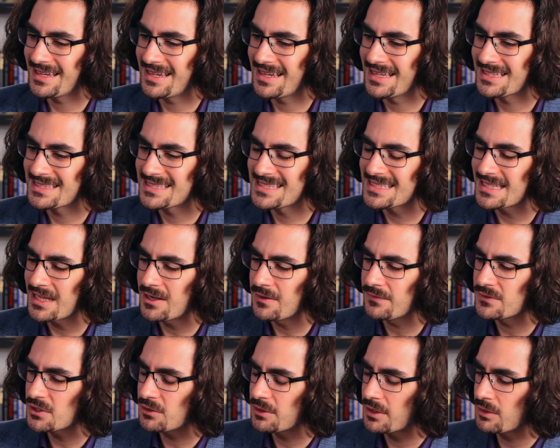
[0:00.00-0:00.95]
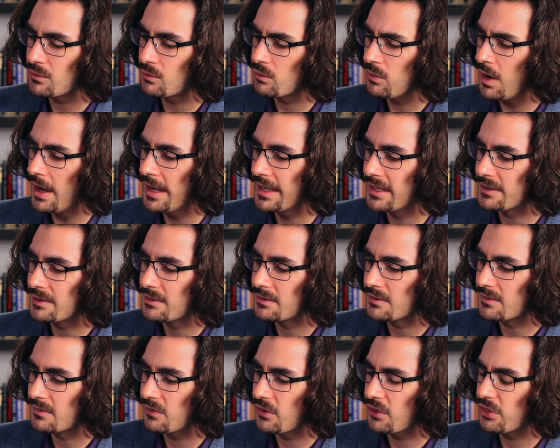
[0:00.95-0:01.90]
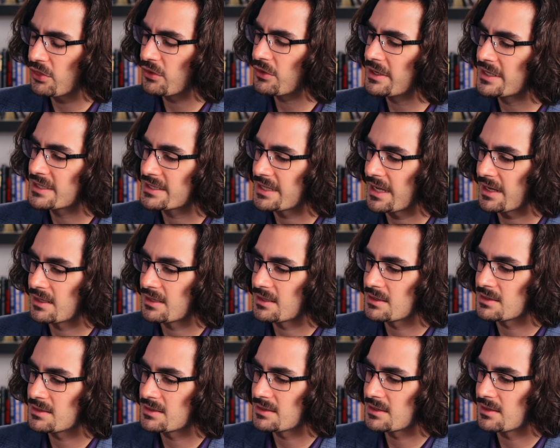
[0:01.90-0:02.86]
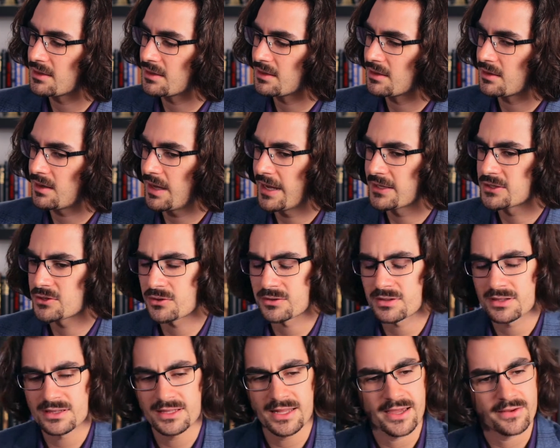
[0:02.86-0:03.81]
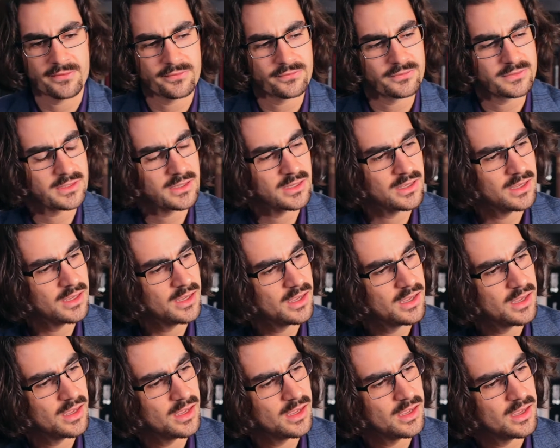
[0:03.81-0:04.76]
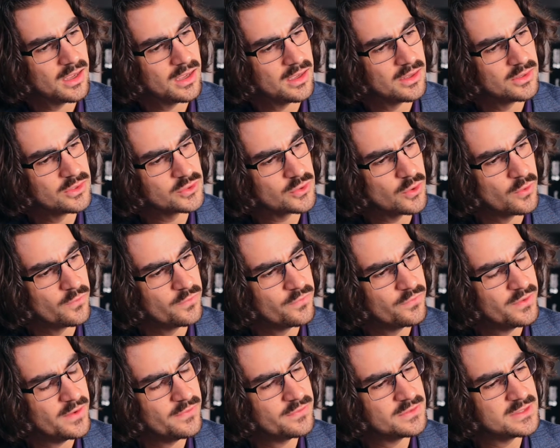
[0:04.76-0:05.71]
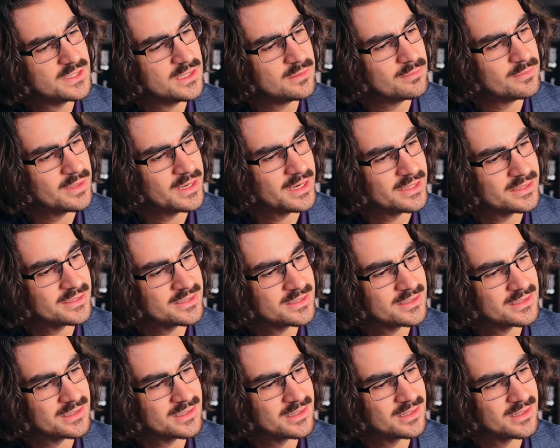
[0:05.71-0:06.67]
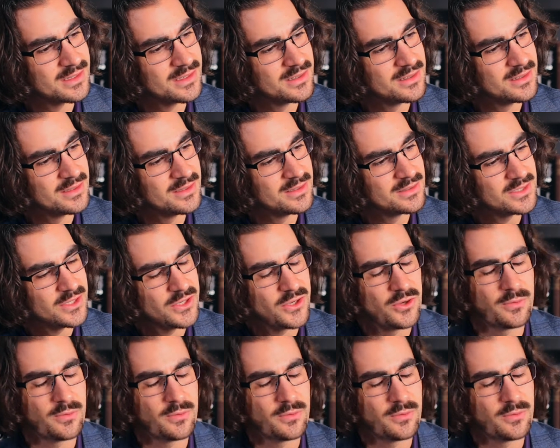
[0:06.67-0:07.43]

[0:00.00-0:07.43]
instead of turning right for 30 seconds, I turned left, drove 15 minutes to